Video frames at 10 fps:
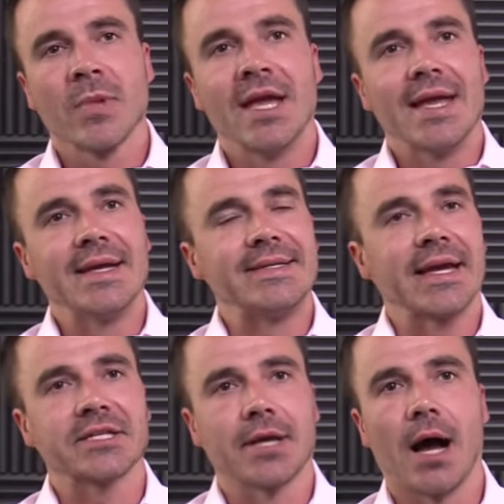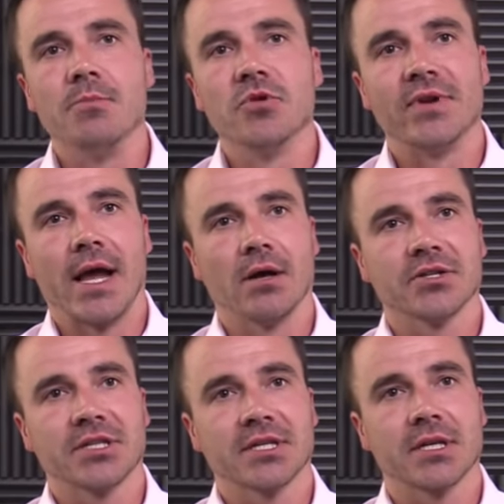it takes top move
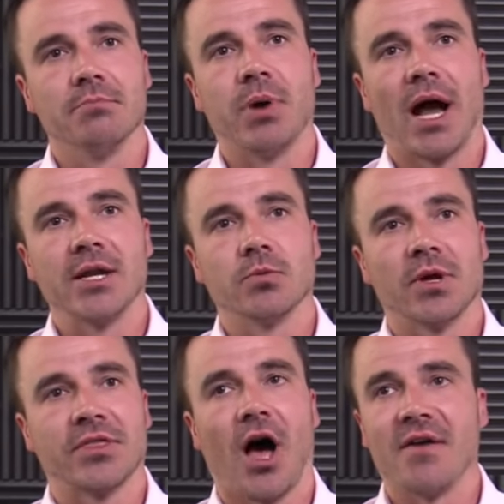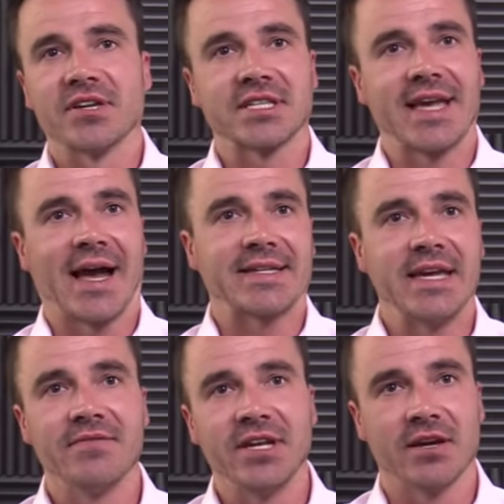analysis combined with obviously
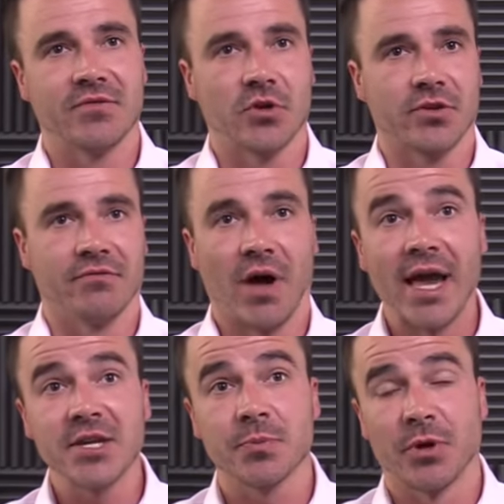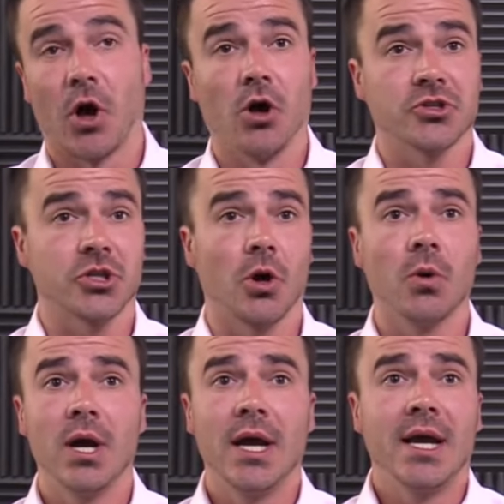activity of your device, but also
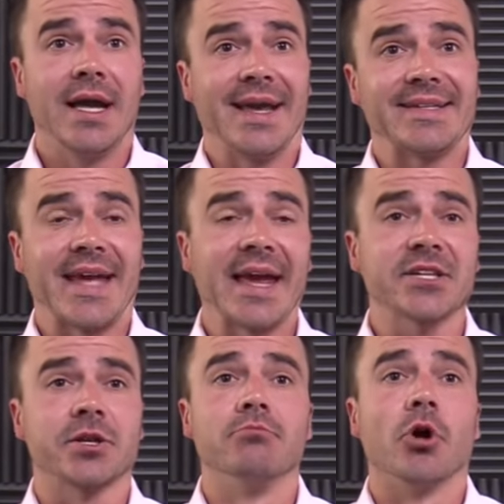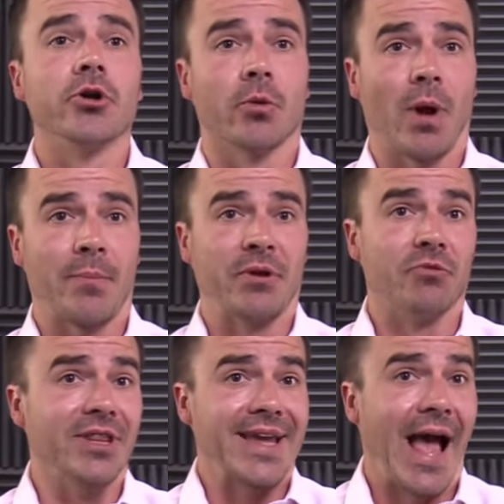it takes the murder weapon
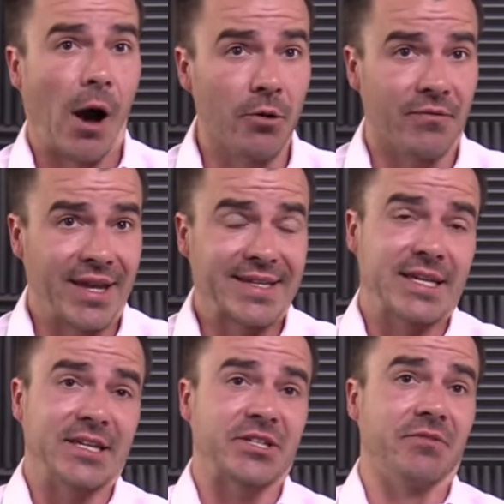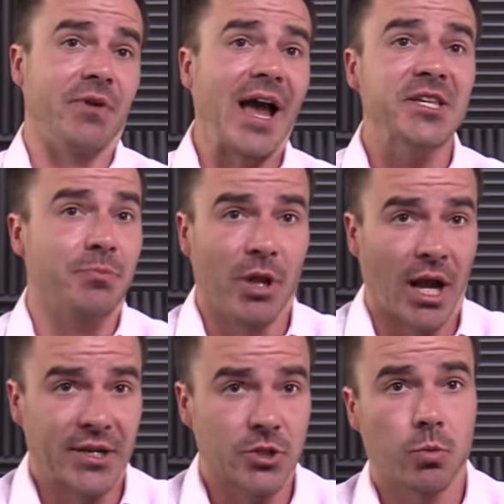really out of it. It's, it's device
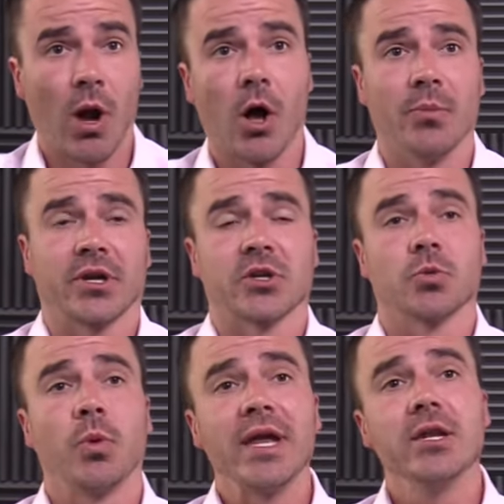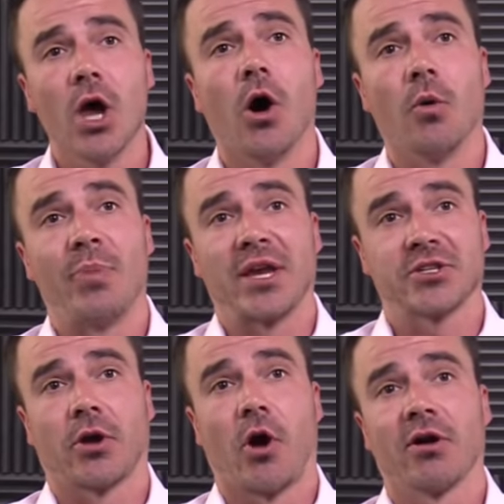blind as well because we know based
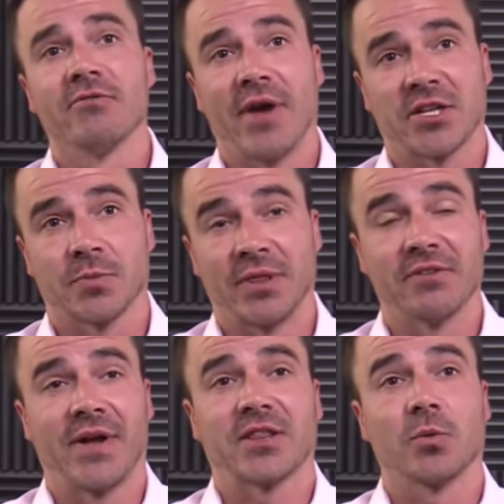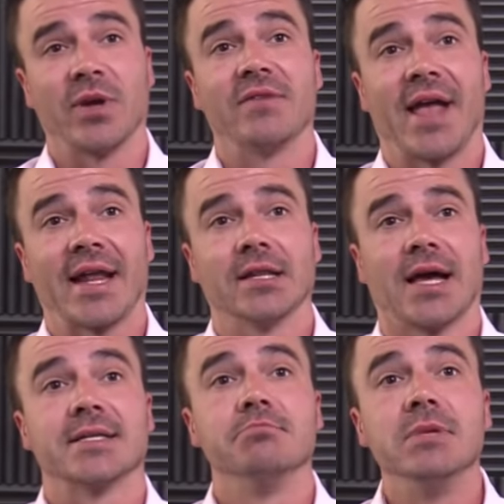on our investment, the fact that we have
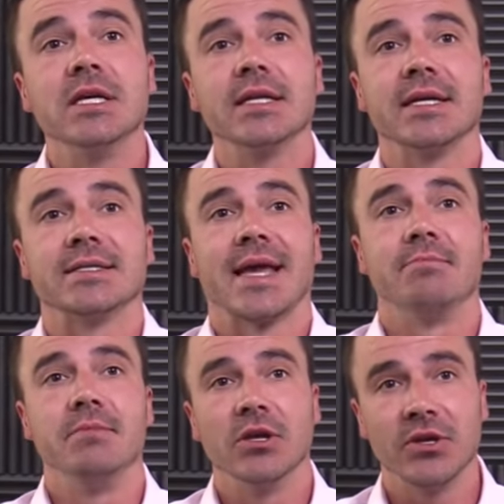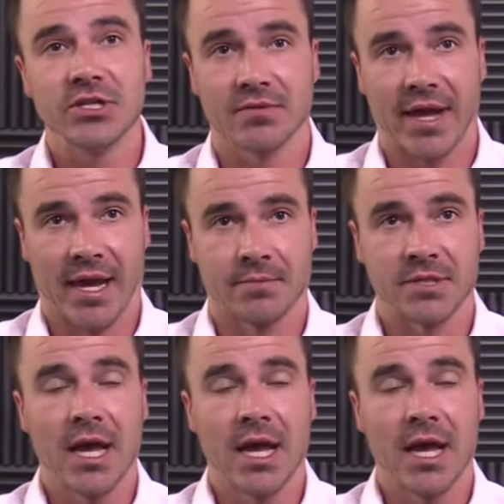analyzed millions and millions of games.